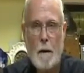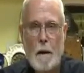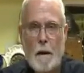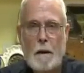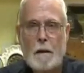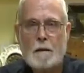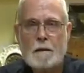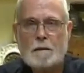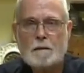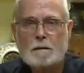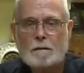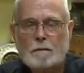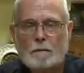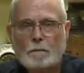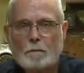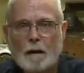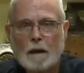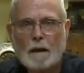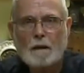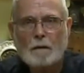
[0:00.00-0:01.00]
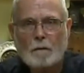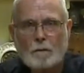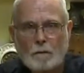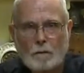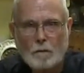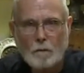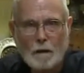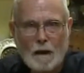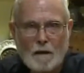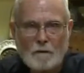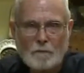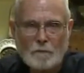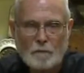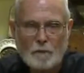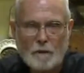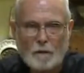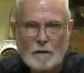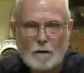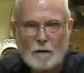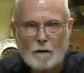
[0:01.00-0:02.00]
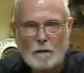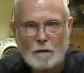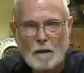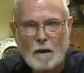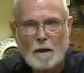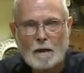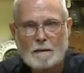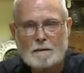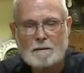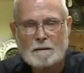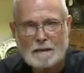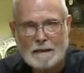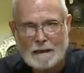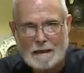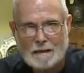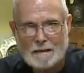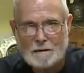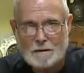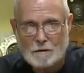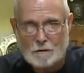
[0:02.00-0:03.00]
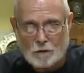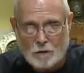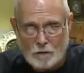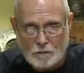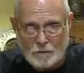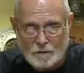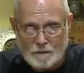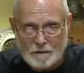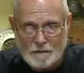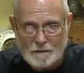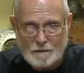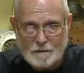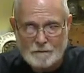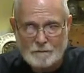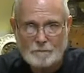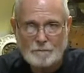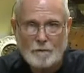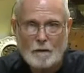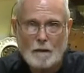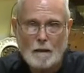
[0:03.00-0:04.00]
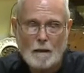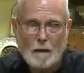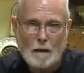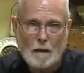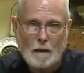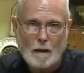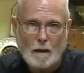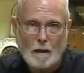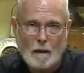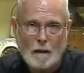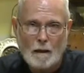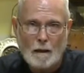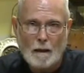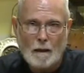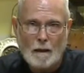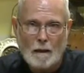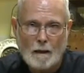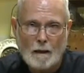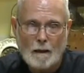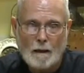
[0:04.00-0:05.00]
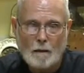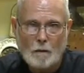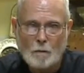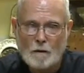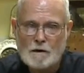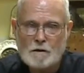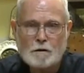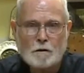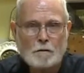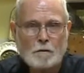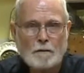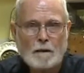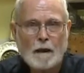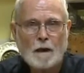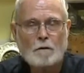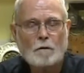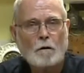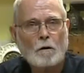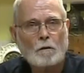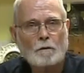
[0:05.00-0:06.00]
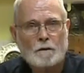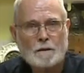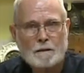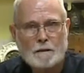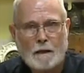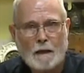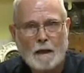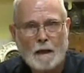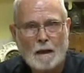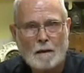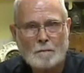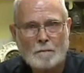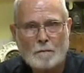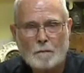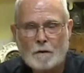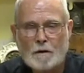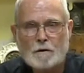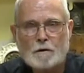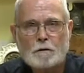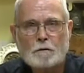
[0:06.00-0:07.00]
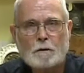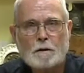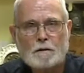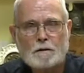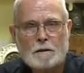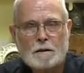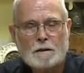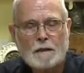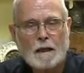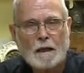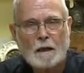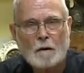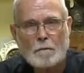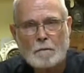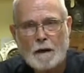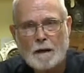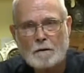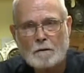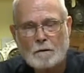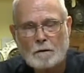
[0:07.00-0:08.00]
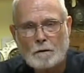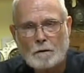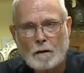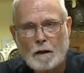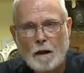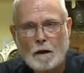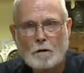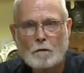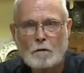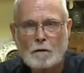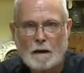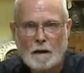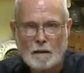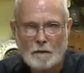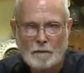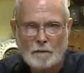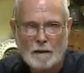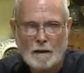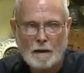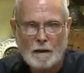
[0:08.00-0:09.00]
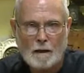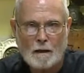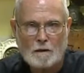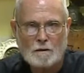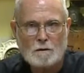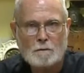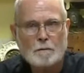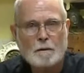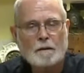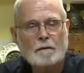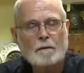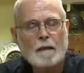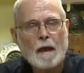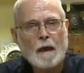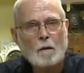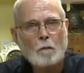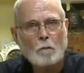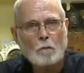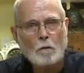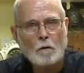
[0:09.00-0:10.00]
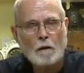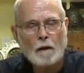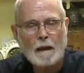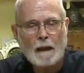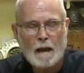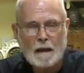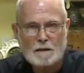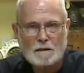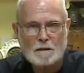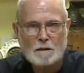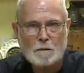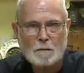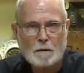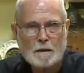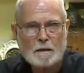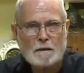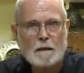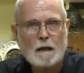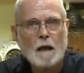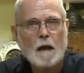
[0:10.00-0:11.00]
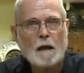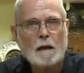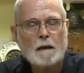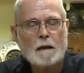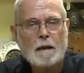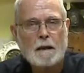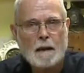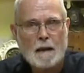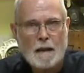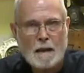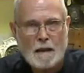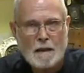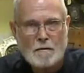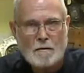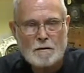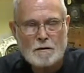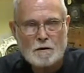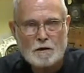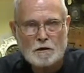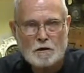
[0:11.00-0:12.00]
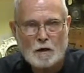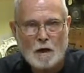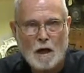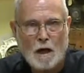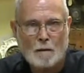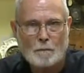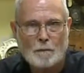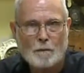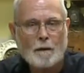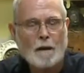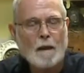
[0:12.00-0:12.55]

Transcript: is, my grandfather clocks need serviced. We do that all the time. We do it just like a manual clock or anything else, but that work has to be done in the shop.